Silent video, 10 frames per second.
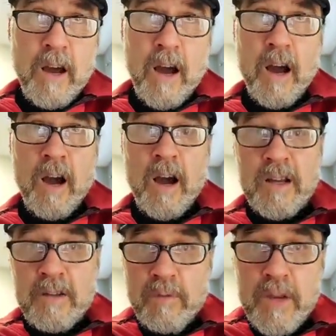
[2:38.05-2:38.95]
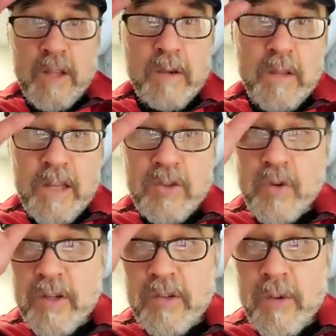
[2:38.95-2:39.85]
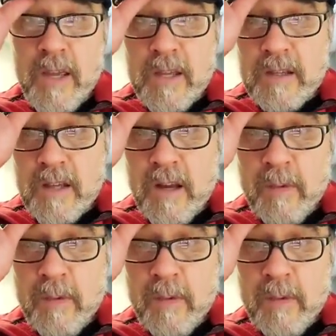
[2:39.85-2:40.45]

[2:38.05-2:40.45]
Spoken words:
Really, really enjoy doing it.